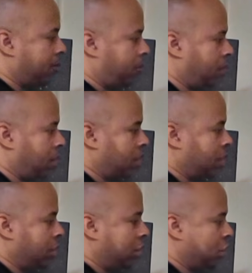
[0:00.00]
Look,
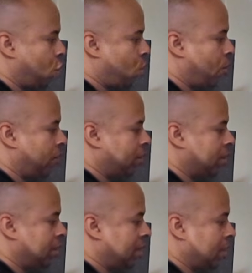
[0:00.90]
let's just go over
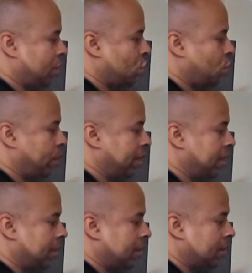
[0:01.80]
this color
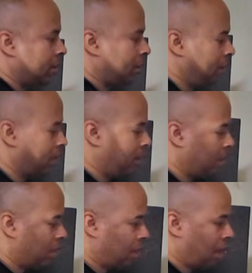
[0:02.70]
quick.
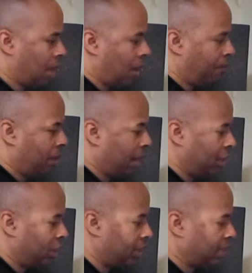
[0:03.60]
I'm
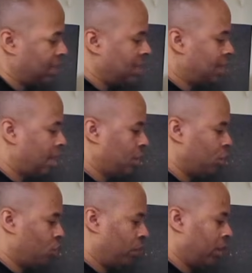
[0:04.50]
blotching in these
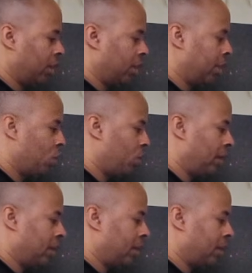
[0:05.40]
colors really quick.